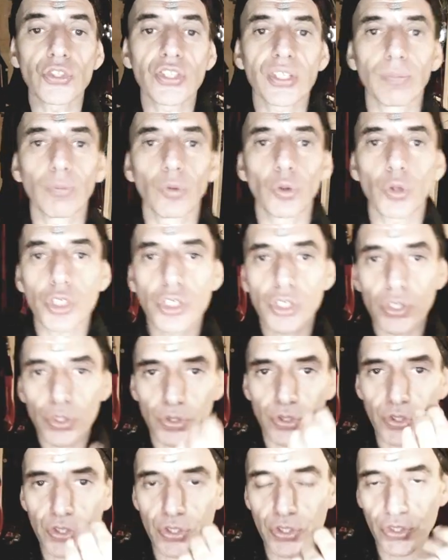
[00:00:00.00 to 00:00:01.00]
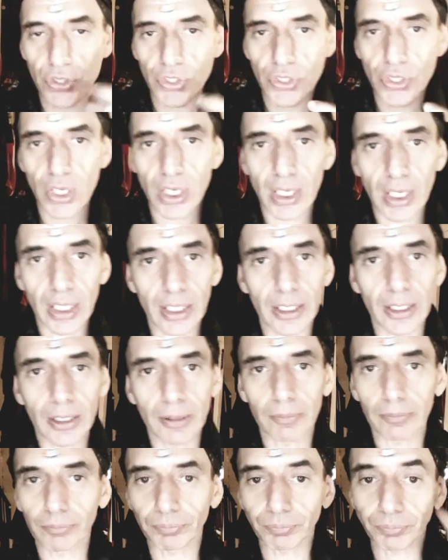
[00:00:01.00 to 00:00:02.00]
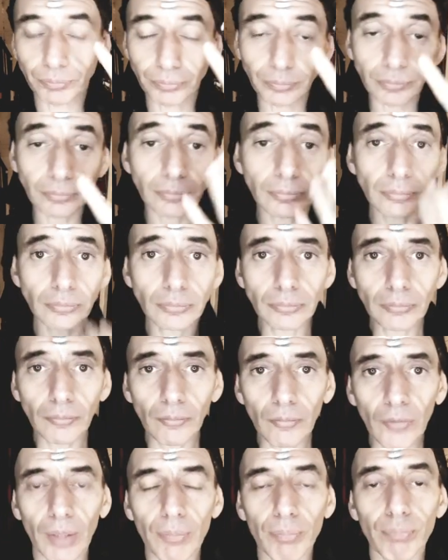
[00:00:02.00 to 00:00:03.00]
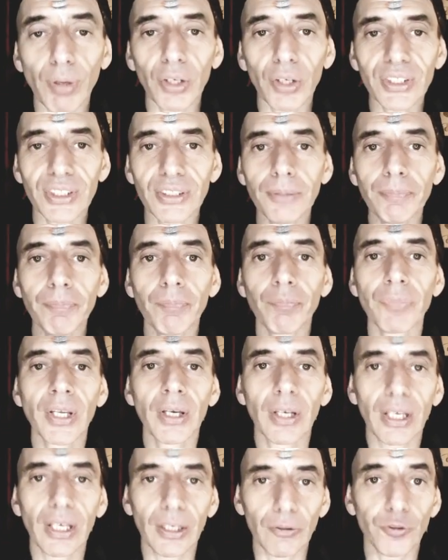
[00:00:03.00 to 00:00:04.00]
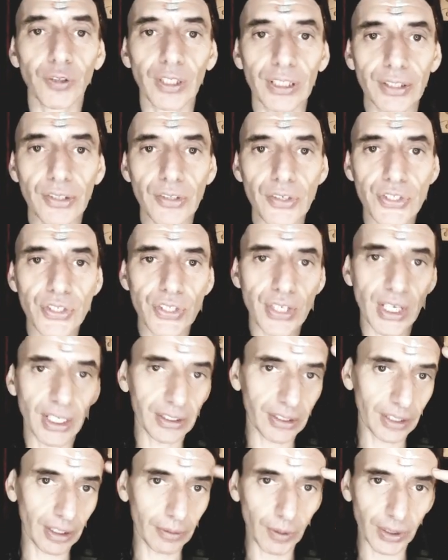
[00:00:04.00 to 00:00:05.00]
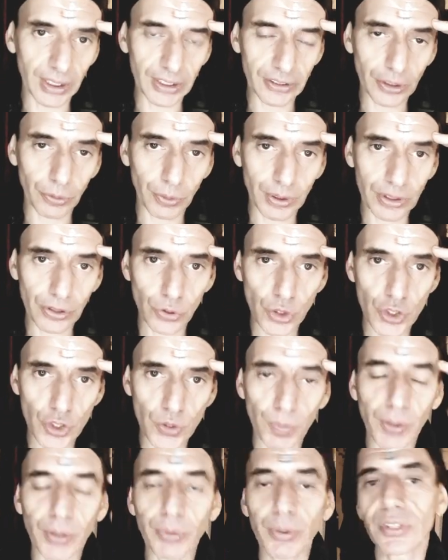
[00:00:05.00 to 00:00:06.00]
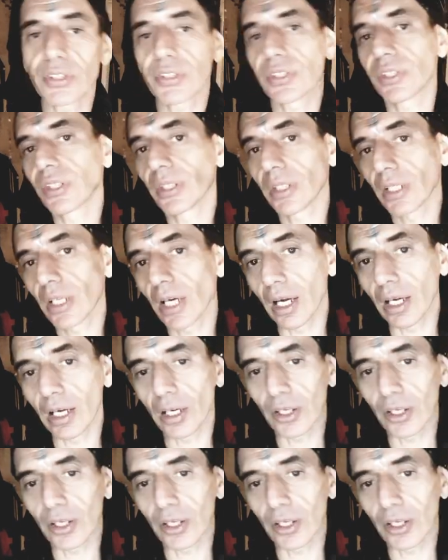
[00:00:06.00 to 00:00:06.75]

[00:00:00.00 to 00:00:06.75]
emotions, um, body, and feelings, and then integrating the spirit. Uh,